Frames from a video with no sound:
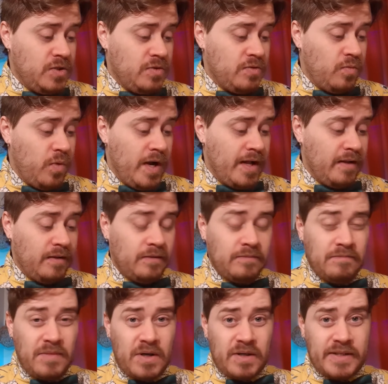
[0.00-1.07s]
the well,
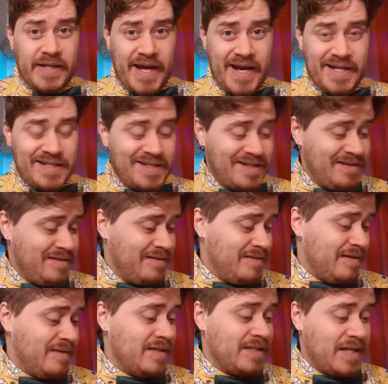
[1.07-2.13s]
marked S
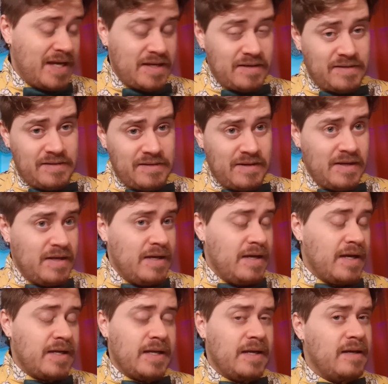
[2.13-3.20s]
in this case.
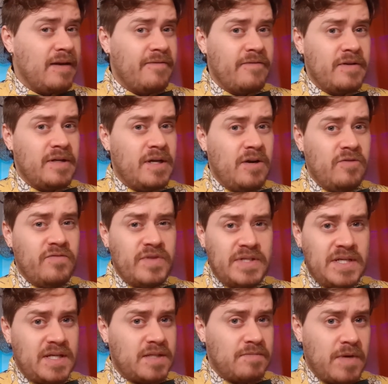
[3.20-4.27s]
Again, every COVID
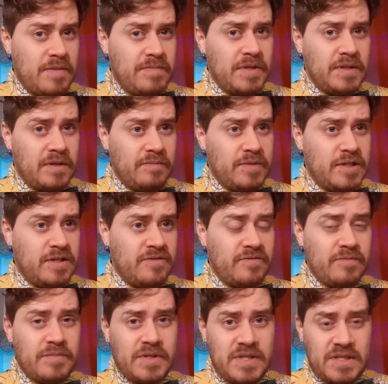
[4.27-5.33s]
test might be a little bit
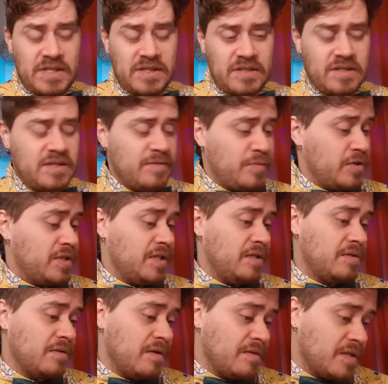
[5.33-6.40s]
different, but this is just the
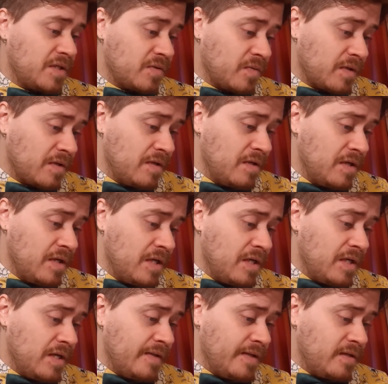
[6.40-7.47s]
procedure on this one.
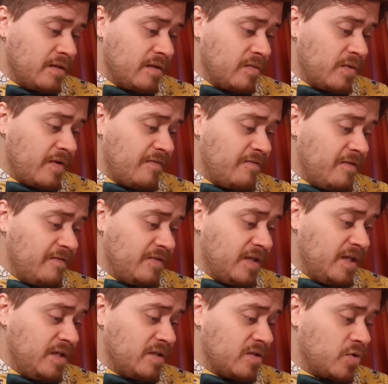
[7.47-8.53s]
And then you're going to wait
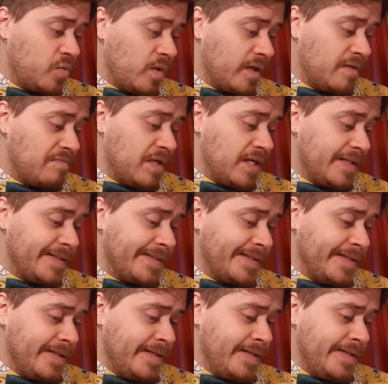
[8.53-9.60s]
15 to 20 minutes
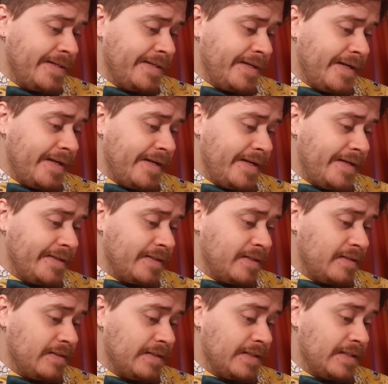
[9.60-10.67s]
and
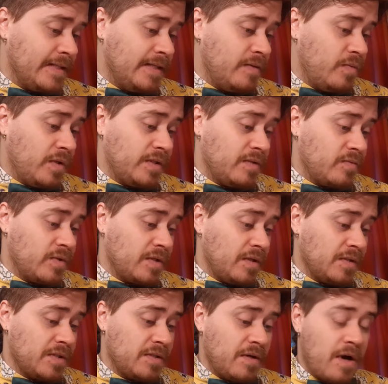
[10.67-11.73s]
see what the
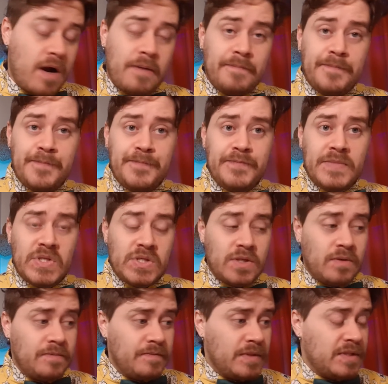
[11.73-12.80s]
results are.
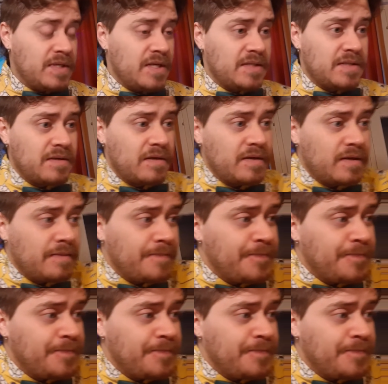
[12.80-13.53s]
So let's get started.